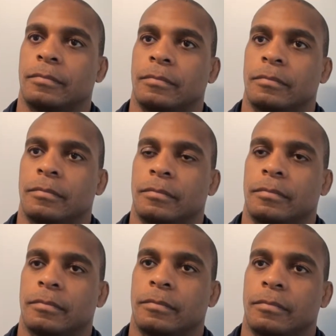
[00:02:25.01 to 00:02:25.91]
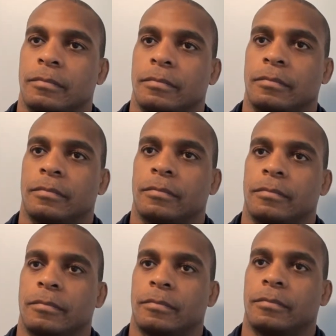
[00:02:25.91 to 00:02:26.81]
and who, who are the breakout guys? I
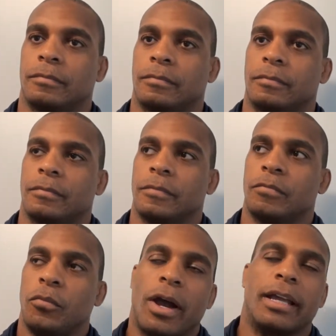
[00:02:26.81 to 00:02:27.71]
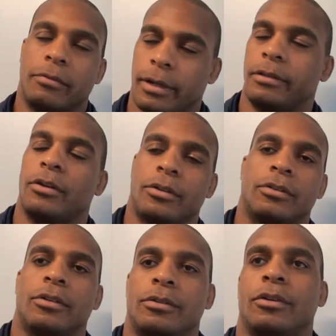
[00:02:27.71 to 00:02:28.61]
named the, the known, right, the, the right. usual those,
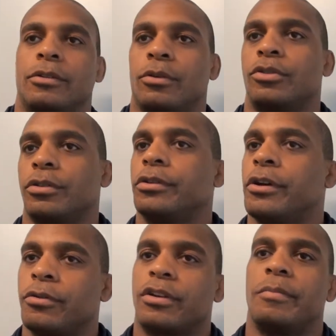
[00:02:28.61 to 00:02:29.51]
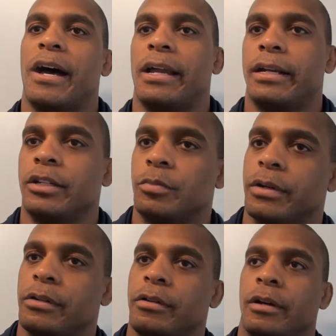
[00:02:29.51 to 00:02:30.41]
suspects, those, right? Those are the known commodities,
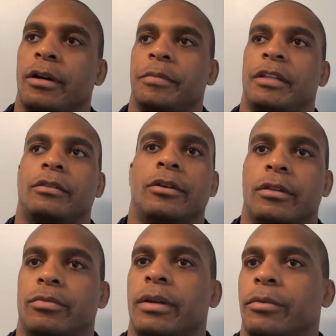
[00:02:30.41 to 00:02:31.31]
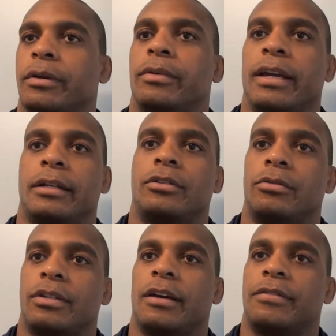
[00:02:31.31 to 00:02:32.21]
but you know, I mean, 33, we got two
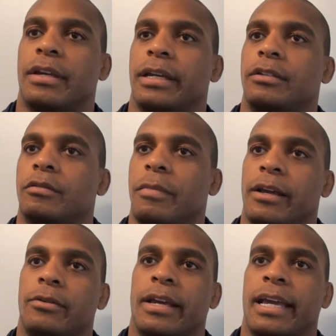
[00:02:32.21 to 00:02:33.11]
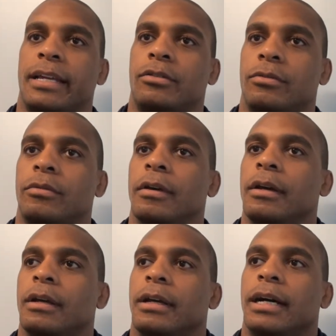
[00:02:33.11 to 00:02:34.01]
tough kids, Michael Hayes, and